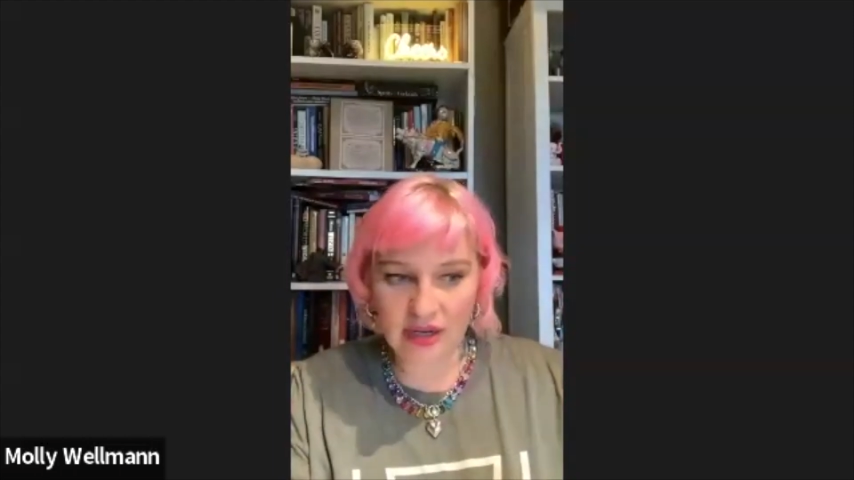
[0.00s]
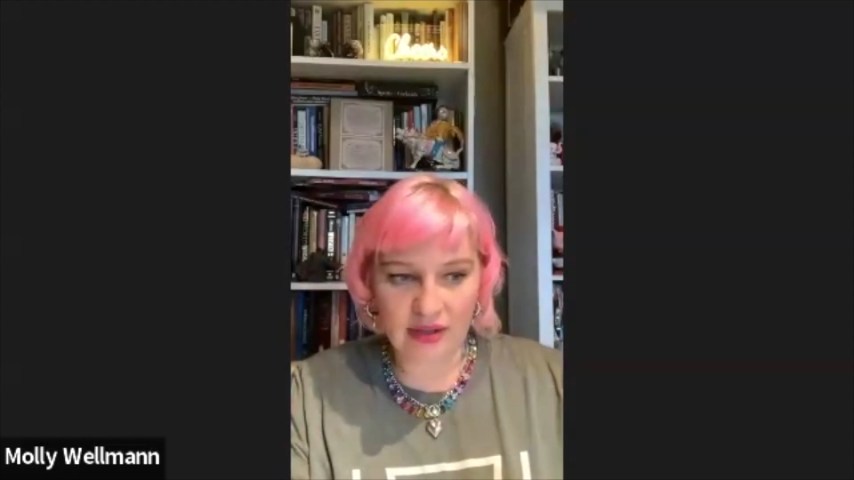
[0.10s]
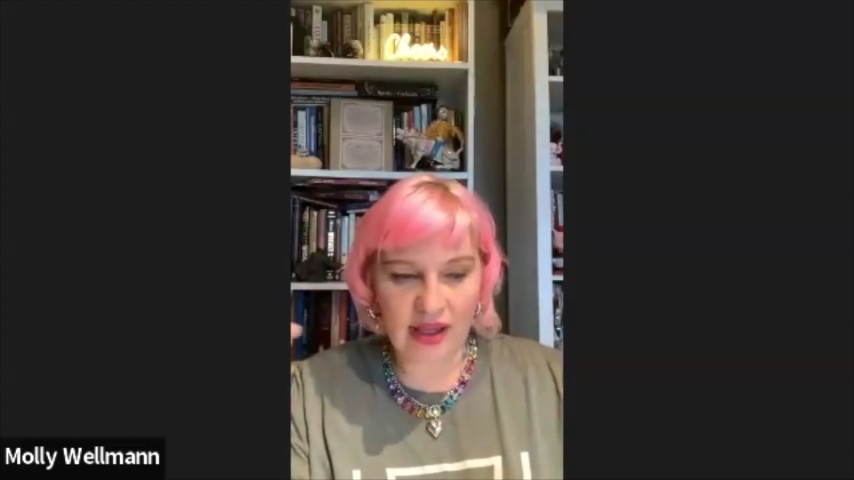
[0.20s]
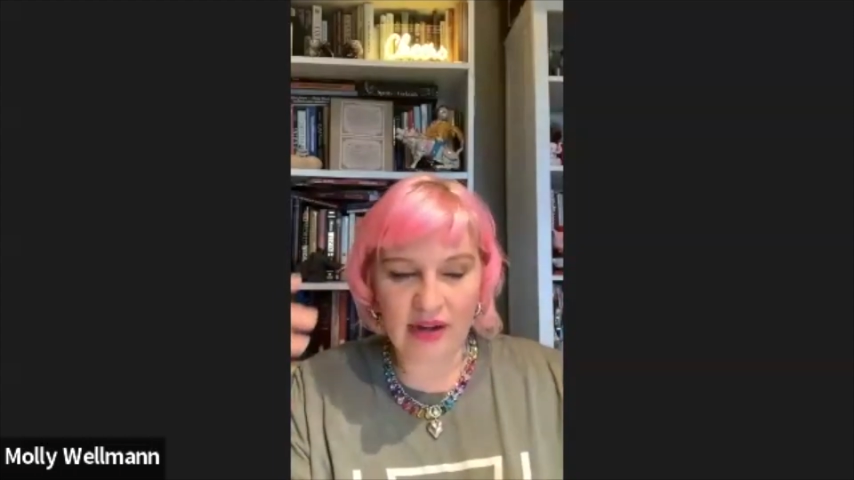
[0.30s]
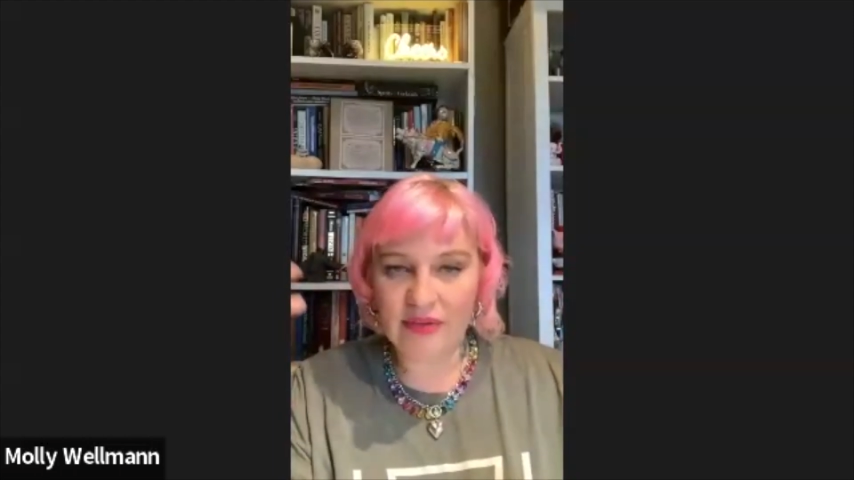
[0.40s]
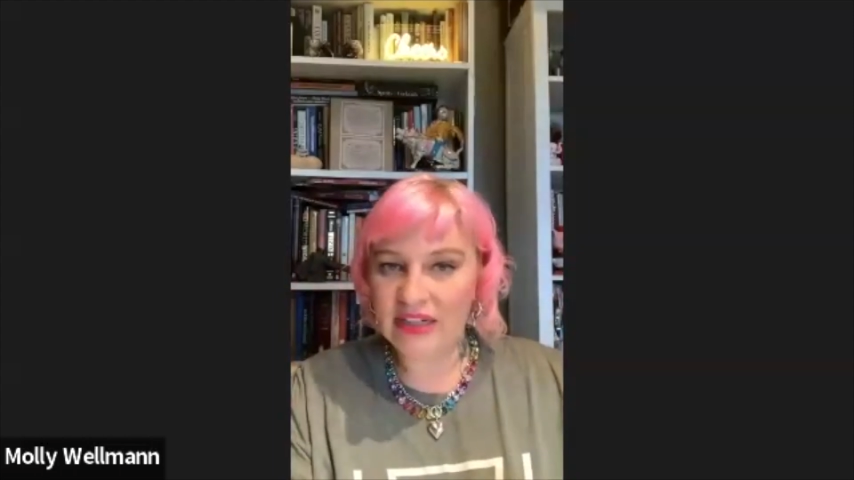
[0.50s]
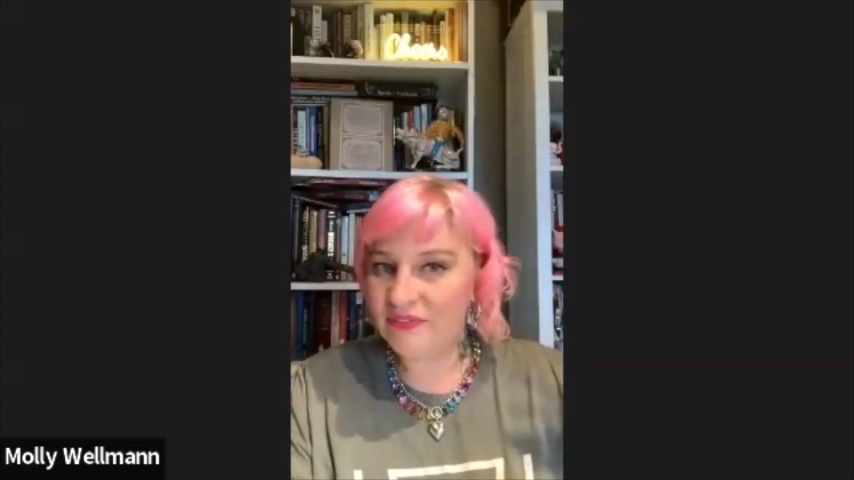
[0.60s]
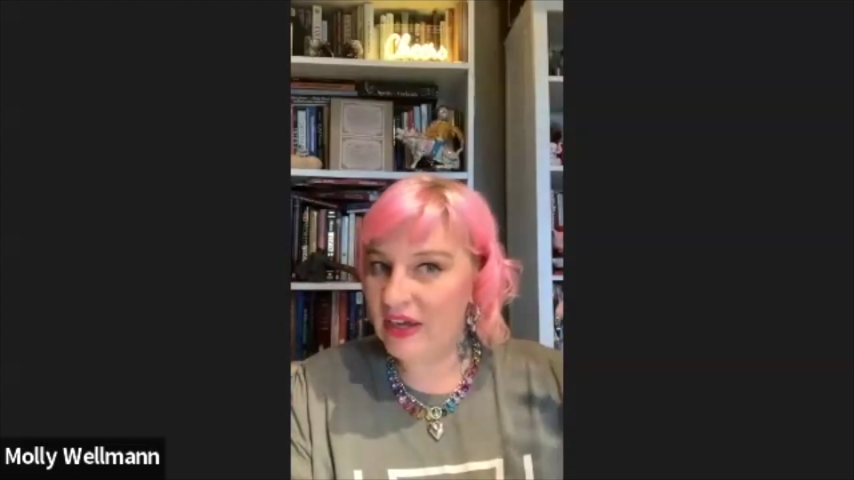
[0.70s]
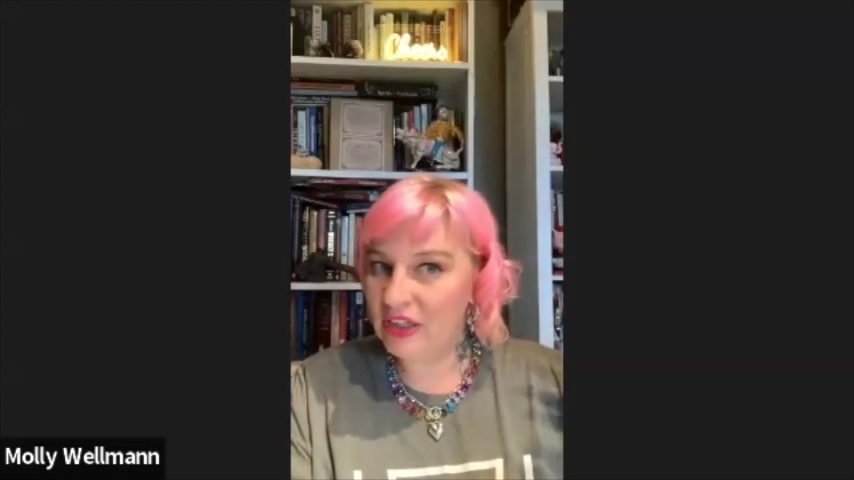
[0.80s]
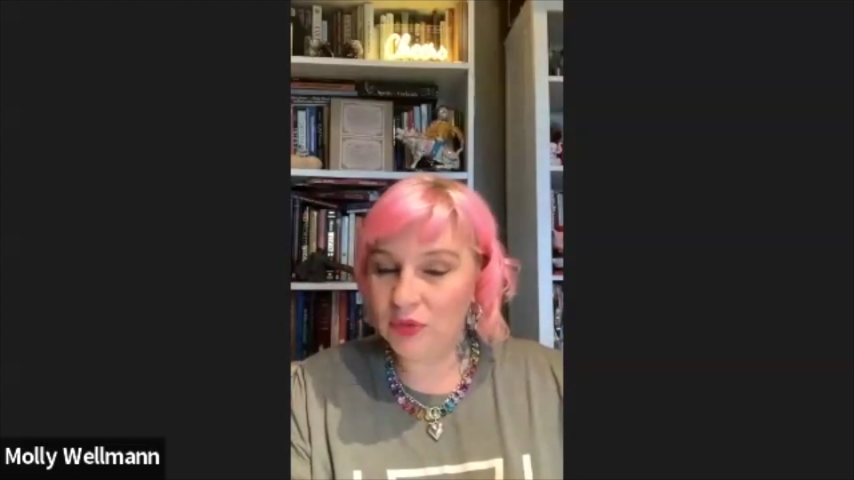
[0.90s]
A lot of
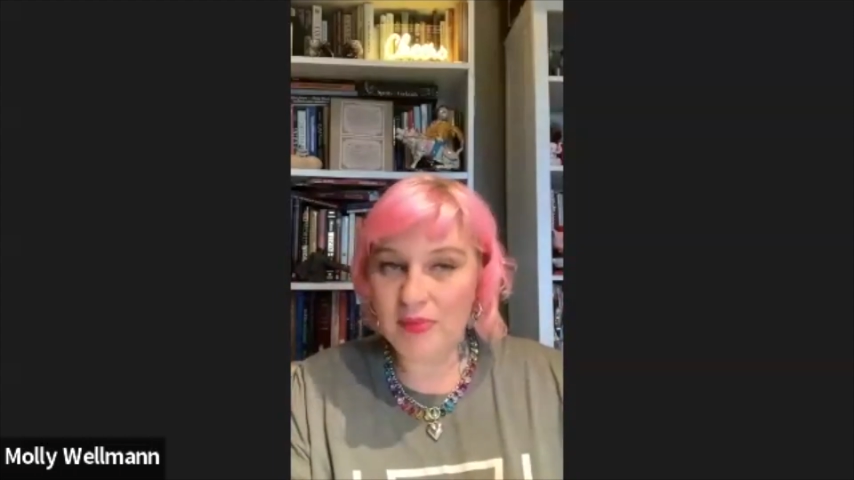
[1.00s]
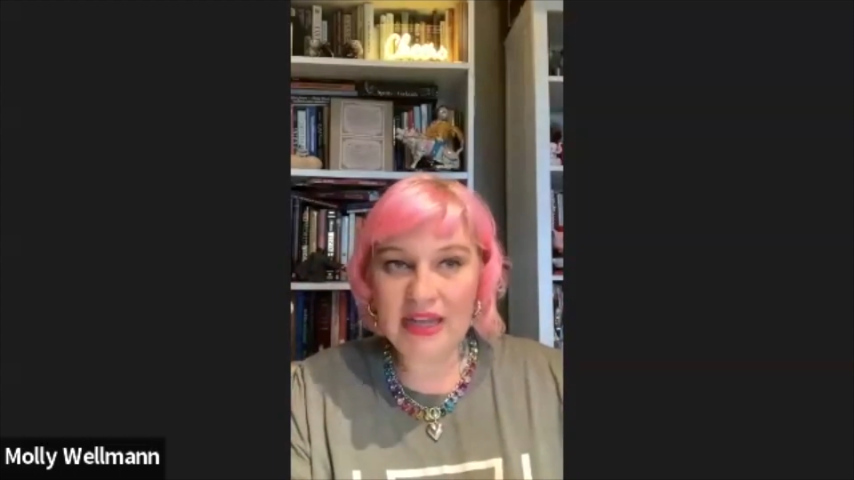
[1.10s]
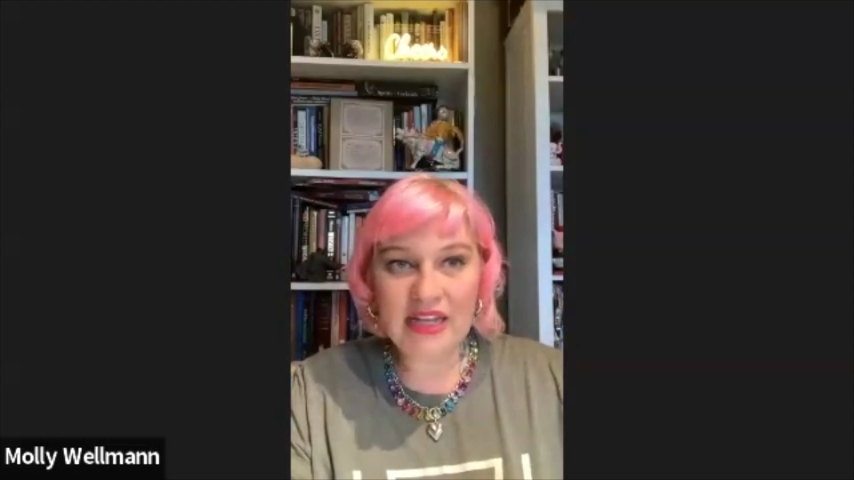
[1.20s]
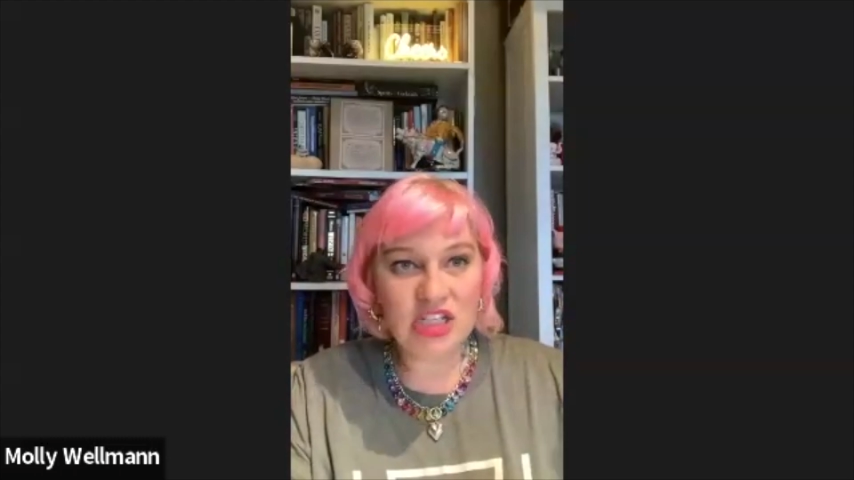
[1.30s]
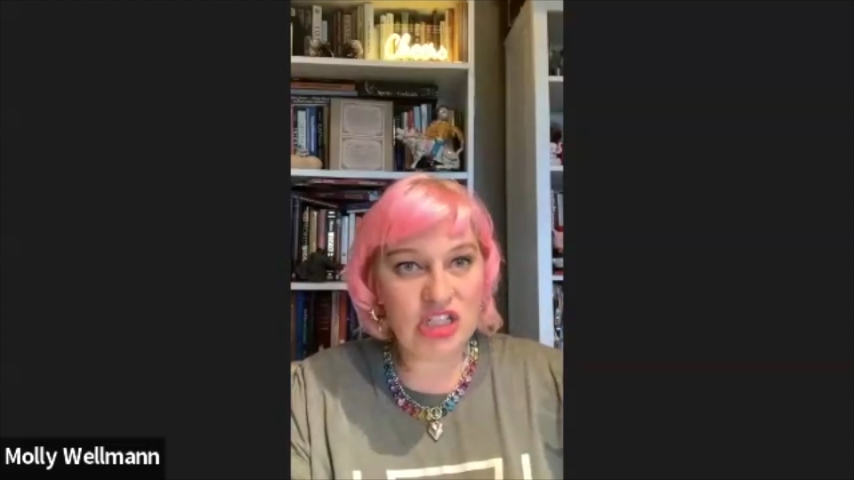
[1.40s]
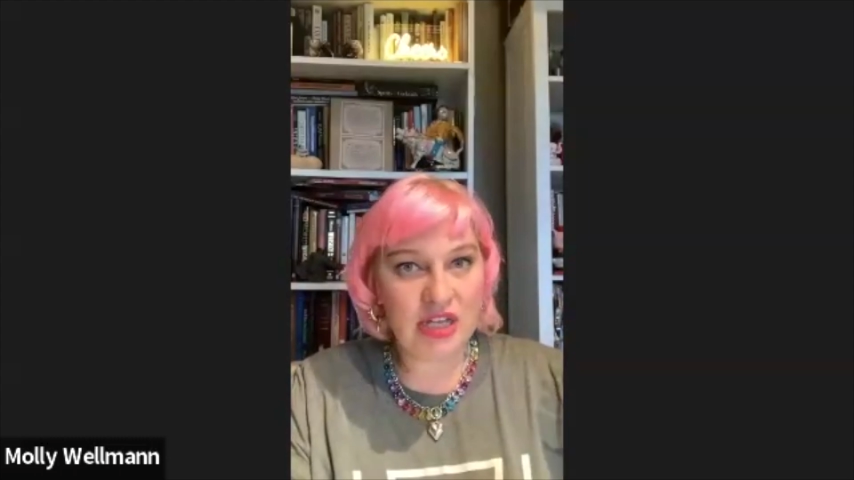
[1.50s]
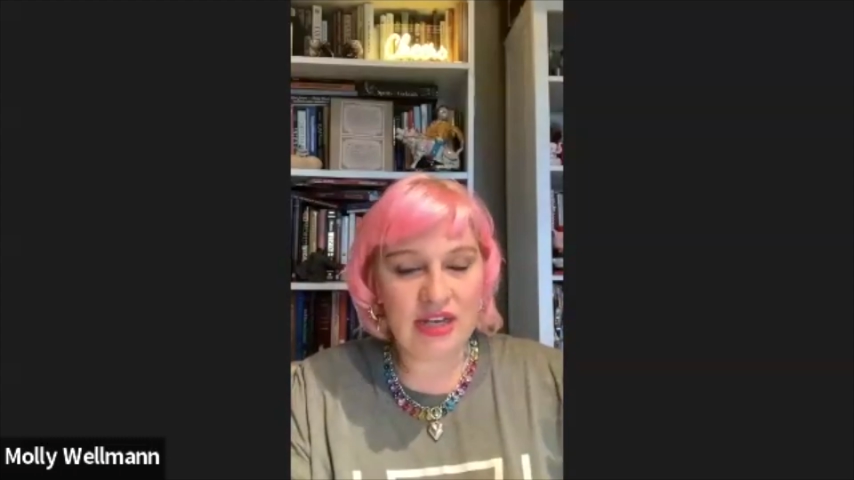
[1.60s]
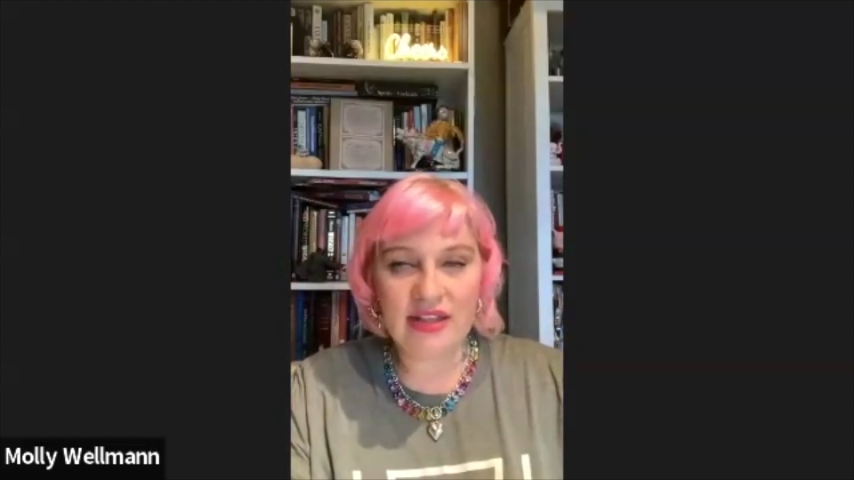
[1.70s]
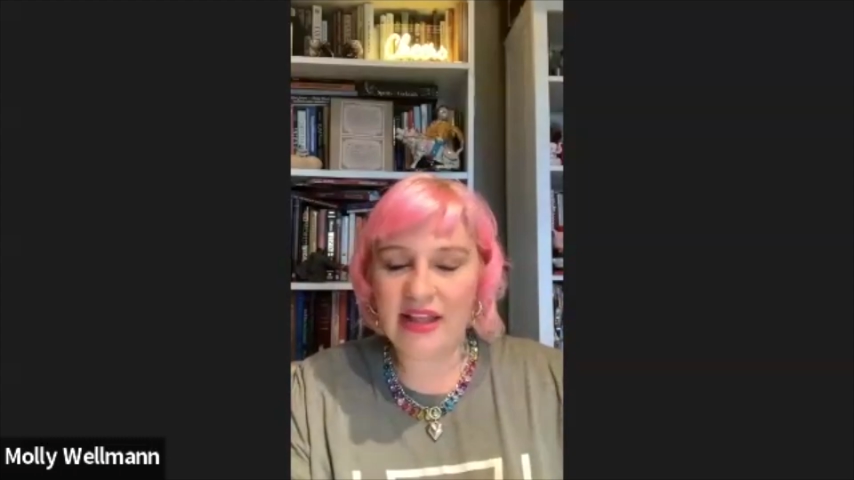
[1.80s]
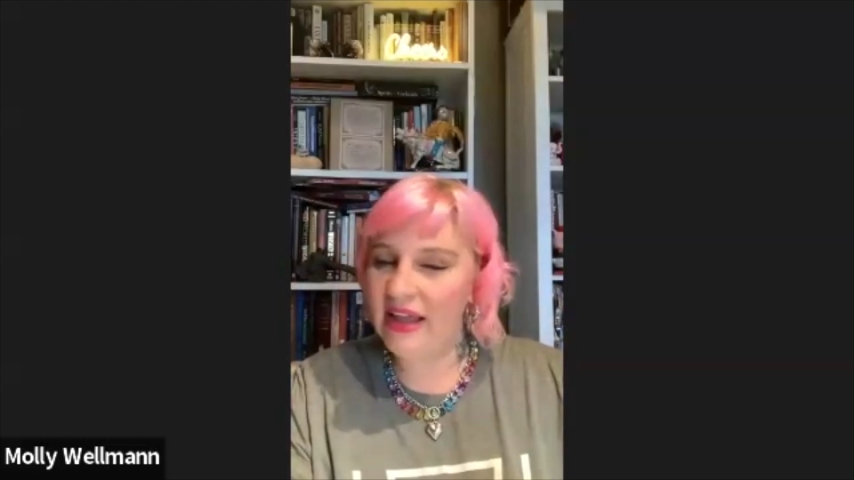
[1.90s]
rectifiers were making gin in